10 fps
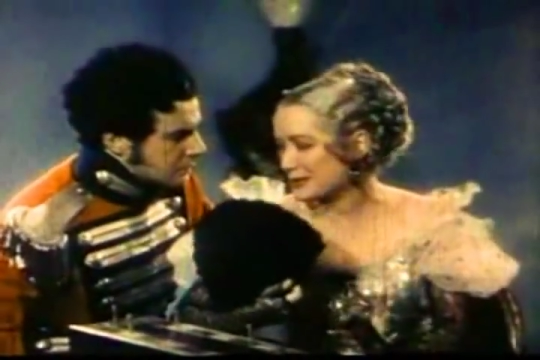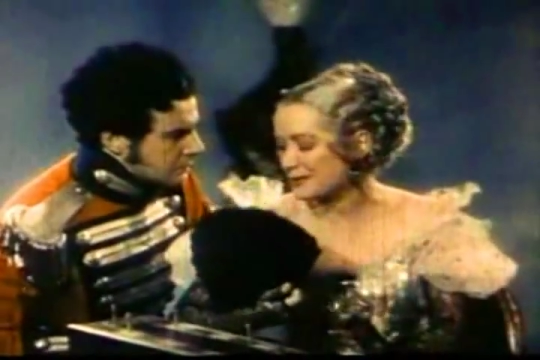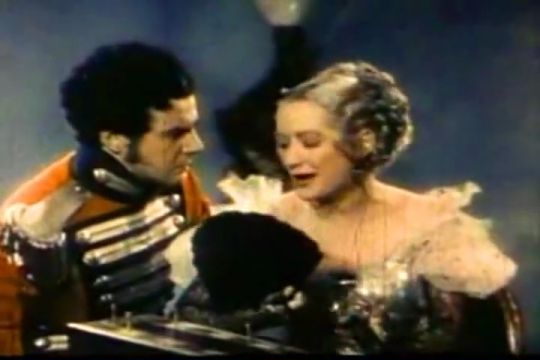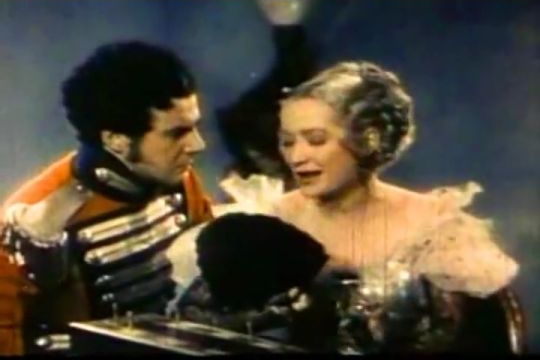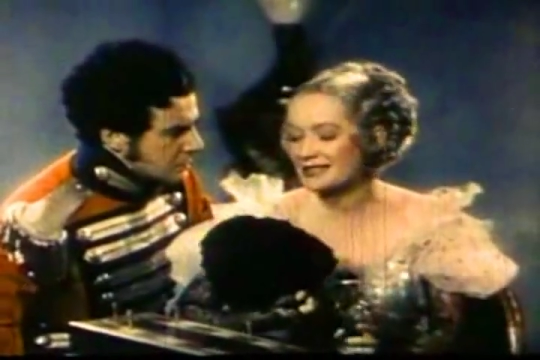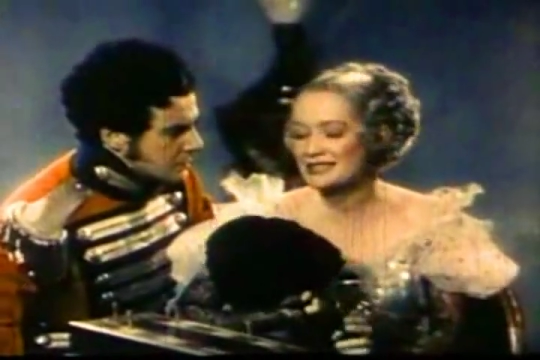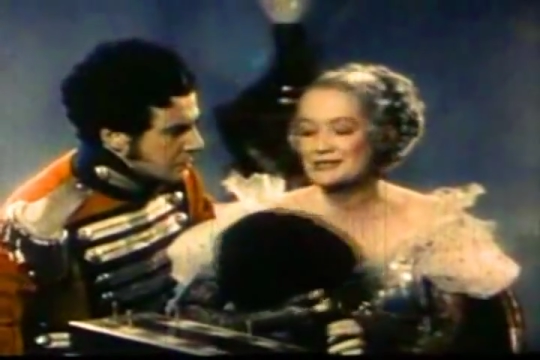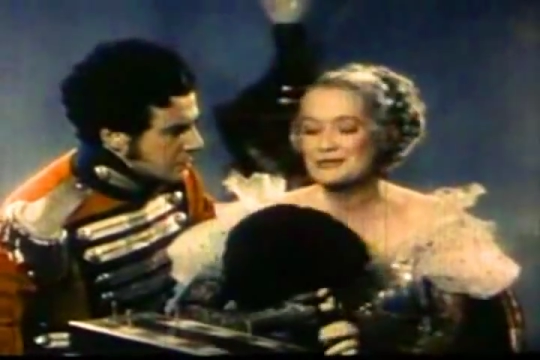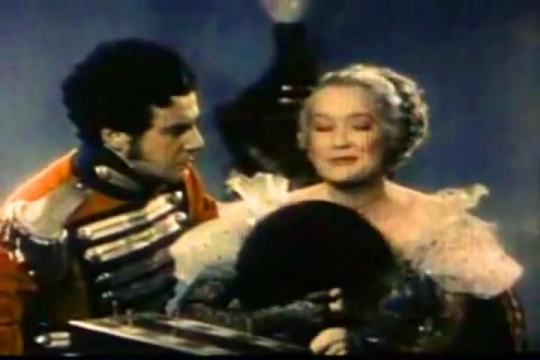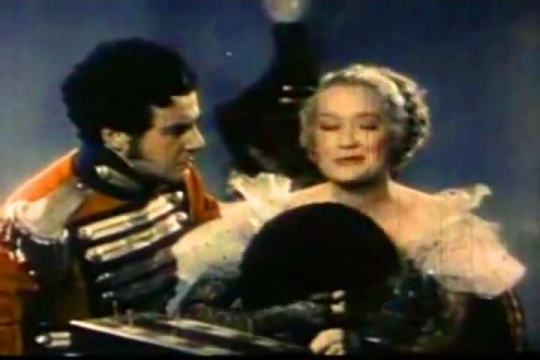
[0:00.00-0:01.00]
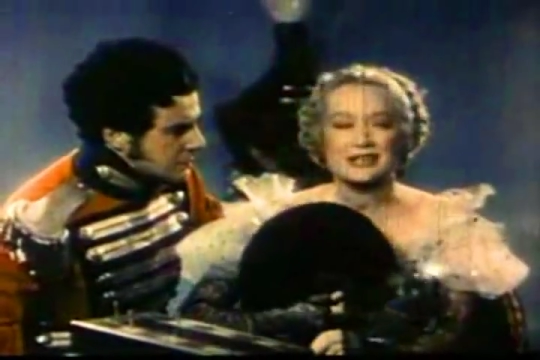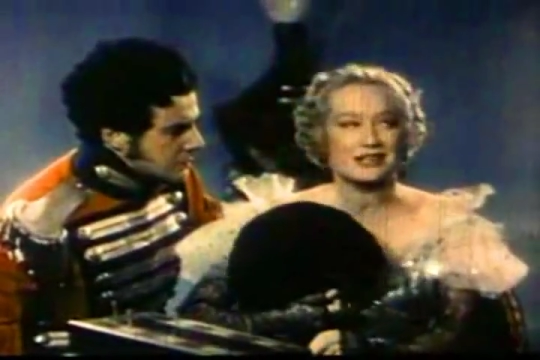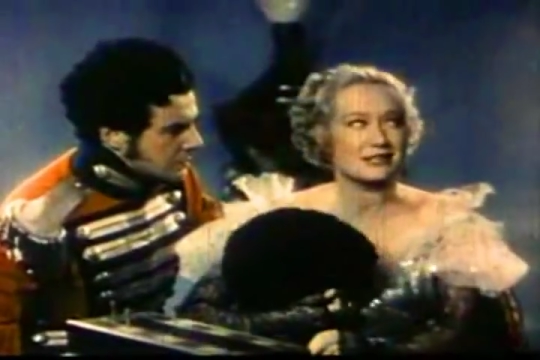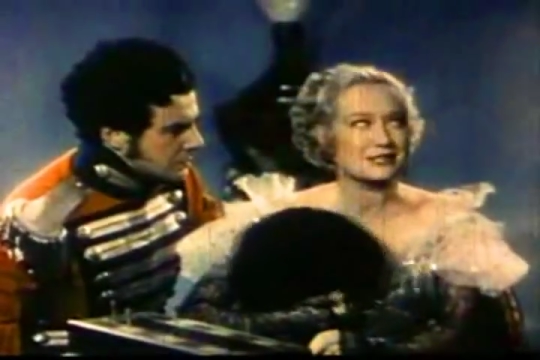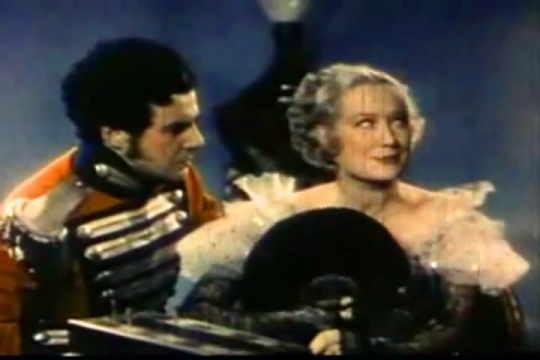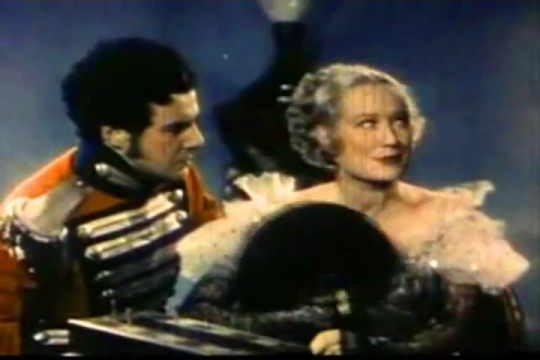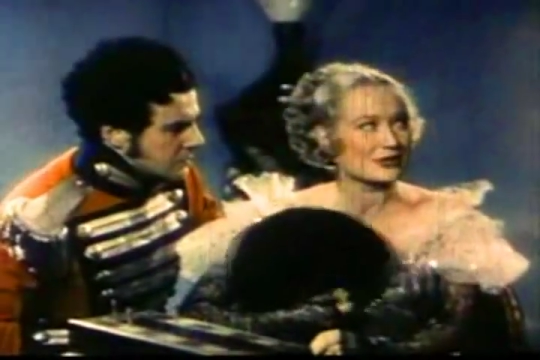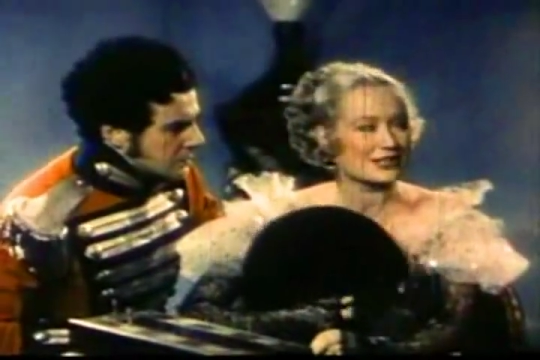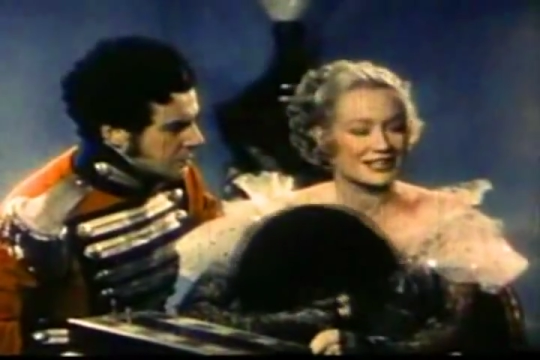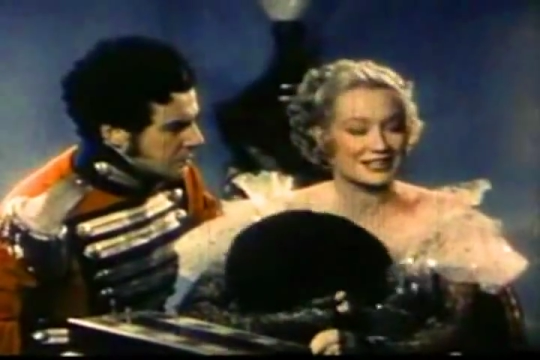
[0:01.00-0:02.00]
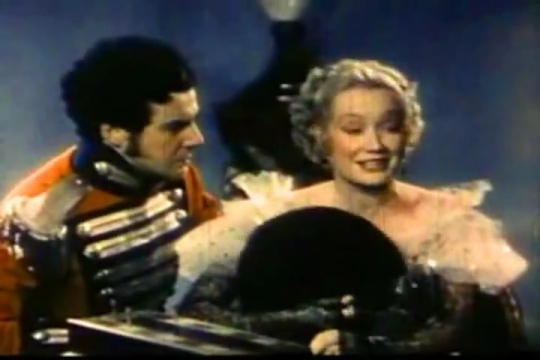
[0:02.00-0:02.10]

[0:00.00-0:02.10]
Speaker 1: whispered about it into Amelia's curly